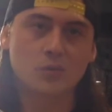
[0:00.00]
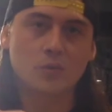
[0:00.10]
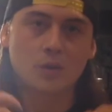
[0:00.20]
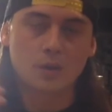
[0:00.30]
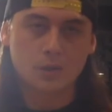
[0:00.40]

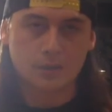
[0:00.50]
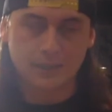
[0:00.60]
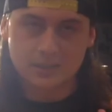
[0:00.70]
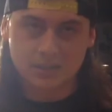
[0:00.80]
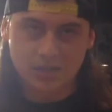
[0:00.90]
to
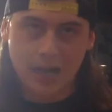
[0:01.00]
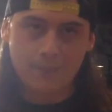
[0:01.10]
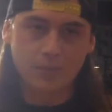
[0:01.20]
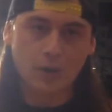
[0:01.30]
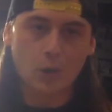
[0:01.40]
like
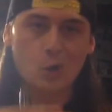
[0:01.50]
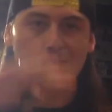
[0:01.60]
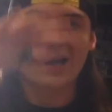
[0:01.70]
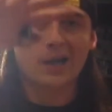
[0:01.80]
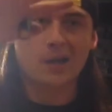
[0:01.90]
snap the O
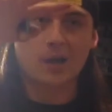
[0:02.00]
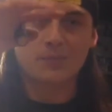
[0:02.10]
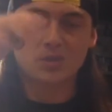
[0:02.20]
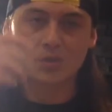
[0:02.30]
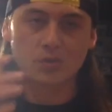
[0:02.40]
back
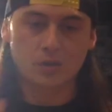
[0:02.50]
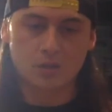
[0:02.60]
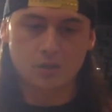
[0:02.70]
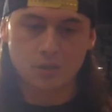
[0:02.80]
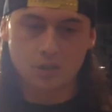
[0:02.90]
up so
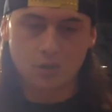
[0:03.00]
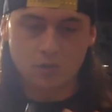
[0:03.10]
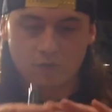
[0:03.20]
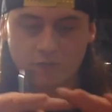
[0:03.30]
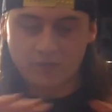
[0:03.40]
that, you know,
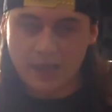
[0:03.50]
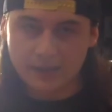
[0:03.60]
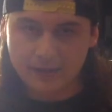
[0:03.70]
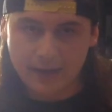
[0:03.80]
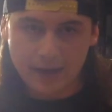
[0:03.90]
you've
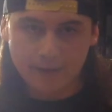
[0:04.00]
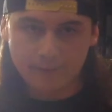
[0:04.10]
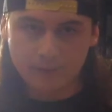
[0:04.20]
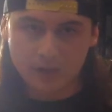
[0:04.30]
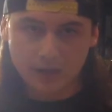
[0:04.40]
flattened it
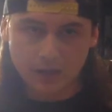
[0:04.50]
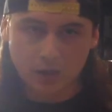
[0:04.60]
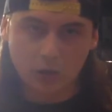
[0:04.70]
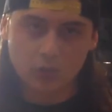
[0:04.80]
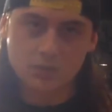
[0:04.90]
out and then
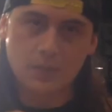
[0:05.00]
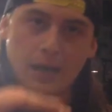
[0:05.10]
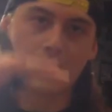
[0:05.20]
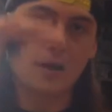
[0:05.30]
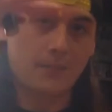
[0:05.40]
it goes
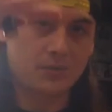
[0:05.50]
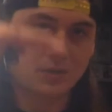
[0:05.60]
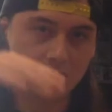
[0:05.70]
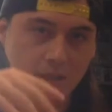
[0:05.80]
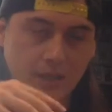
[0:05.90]
back up
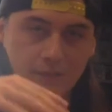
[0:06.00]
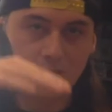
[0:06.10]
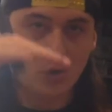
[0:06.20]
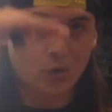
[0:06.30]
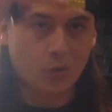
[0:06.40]
to like
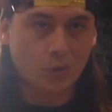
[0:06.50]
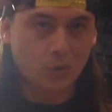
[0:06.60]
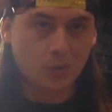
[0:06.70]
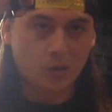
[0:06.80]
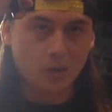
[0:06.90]

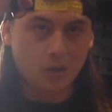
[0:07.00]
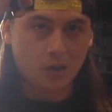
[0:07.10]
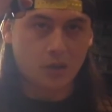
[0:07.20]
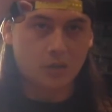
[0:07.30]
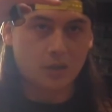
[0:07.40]
vertical,
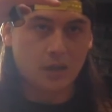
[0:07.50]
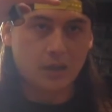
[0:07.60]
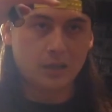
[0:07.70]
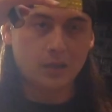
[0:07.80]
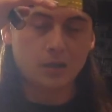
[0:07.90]
and
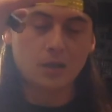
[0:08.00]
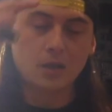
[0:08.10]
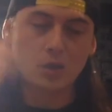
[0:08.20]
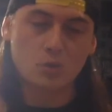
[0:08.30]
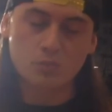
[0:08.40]
then
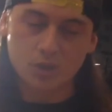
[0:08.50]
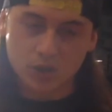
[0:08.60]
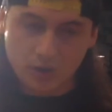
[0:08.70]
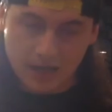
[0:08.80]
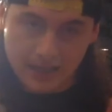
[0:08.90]
you bring
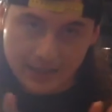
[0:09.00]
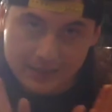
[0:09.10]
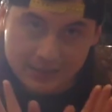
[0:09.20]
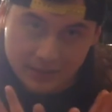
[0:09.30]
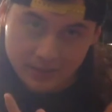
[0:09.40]
your
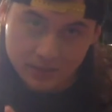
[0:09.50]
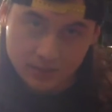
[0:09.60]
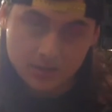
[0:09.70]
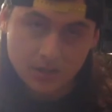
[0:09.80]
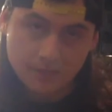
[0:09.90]
hands in
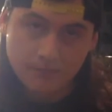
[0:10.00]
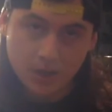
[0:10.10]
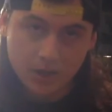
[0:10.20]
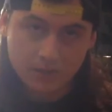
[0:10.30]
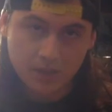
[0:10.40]
to the
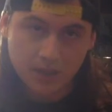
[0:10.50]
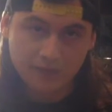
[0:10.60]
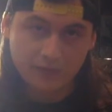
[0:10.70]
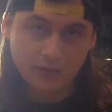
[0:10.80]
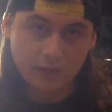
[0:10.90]
bottom
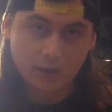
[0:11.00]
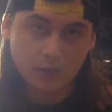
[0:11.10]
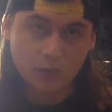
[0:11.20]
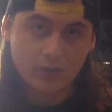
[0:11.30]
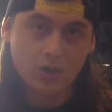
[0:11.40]
half of
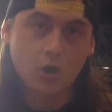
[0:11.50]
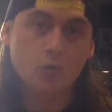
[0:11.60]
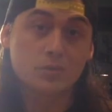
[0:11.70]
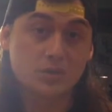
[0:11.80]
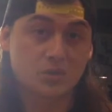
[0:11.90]
the, where the
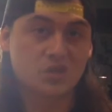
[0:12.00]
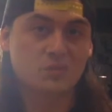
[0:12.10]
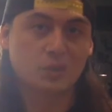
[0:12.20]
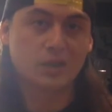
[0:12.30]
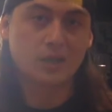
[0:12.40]
O is going to
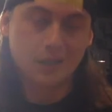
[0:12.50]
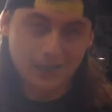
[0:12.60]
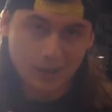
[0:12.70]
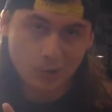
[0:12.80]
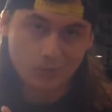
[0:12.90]
split.
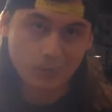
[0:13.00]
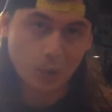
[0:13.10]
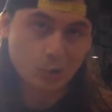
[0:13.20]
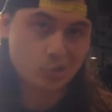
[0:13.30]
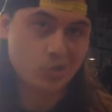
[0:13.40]
And you
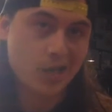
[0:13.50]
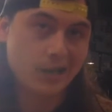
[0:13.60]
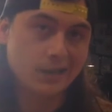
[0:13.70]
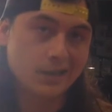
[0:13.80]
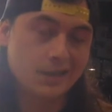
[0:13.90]
push
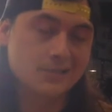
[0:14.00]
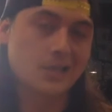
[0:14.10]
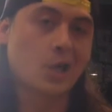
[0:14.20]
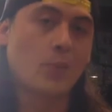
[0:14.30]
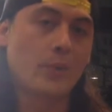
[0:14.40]
that to
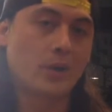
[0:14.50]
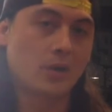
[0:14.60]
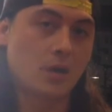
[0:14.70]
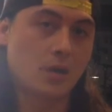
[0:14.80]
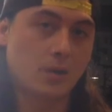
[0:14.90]
help it
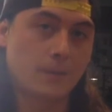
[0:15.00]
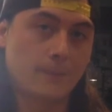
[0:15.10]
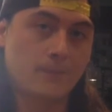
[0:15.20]
along,